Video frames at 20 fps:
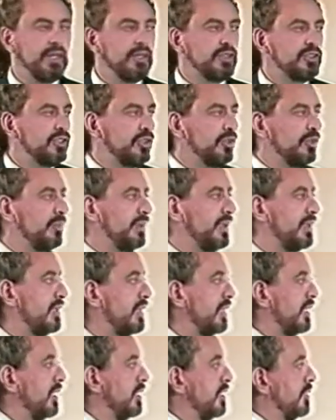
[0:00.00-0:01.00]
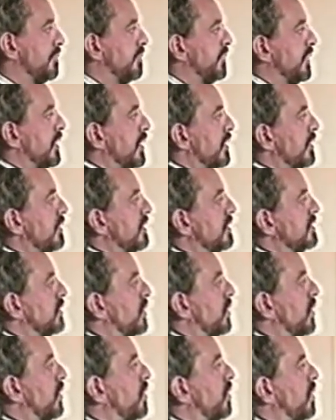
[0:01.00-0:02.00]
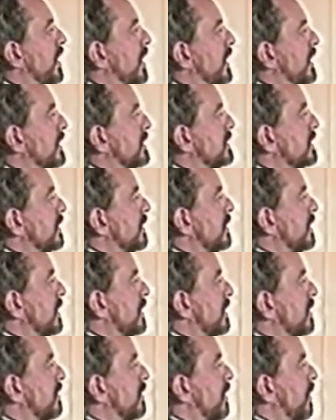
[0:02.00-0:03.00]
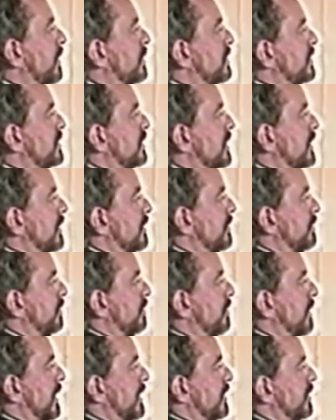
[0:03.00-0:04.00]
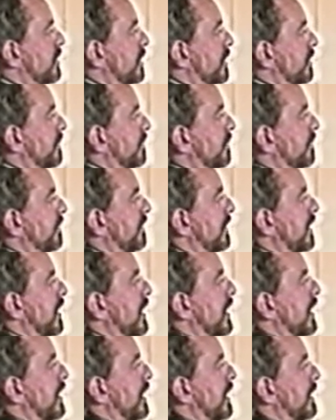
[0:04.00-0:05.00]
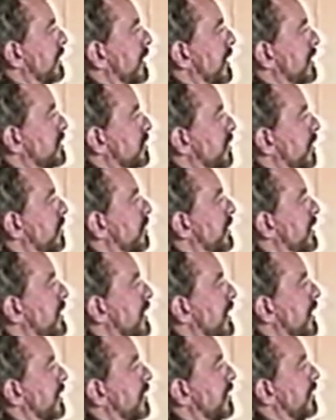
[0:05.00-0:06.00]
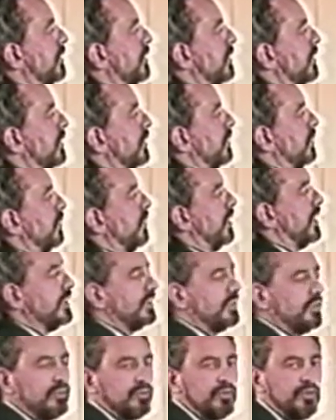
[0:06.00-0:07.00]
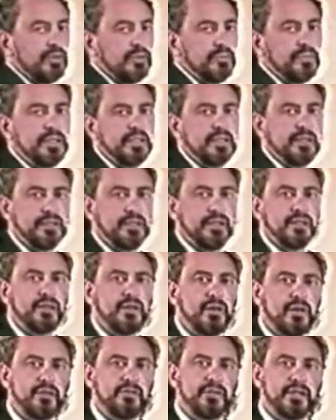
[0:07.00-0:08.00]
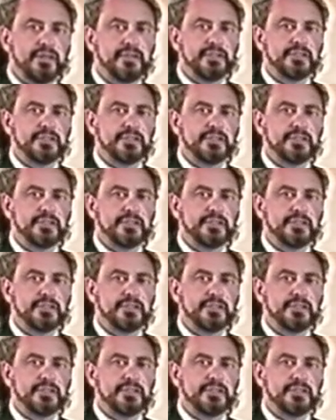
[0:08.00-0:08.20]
So to begin, there's always the adult's information. And that's what we get right at the very beginning of our